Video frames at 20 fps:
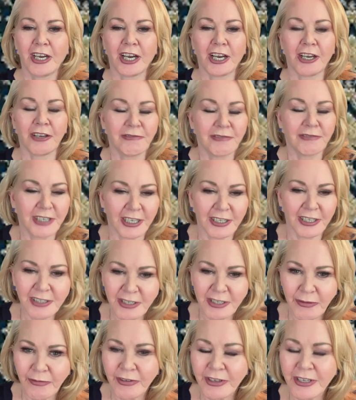I've done
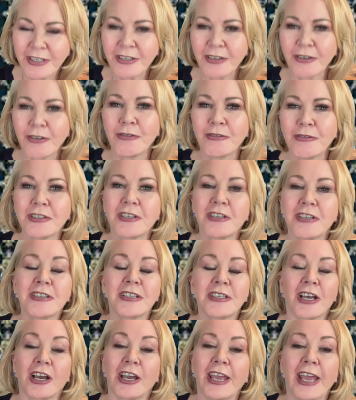some of his
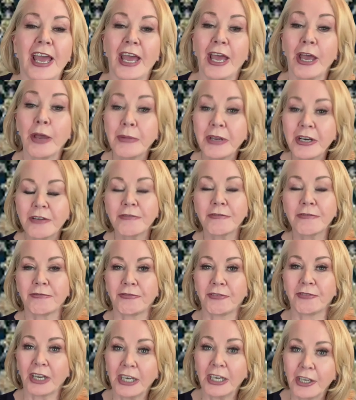courses. I am an
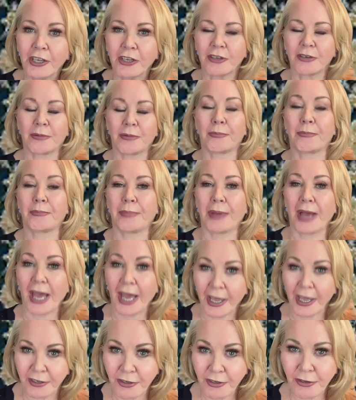affiliate
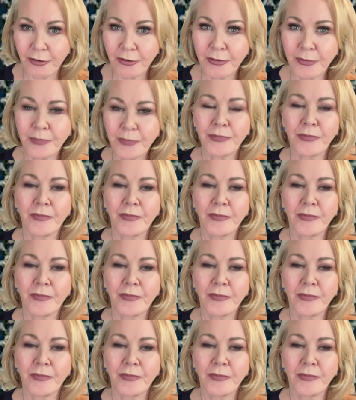partner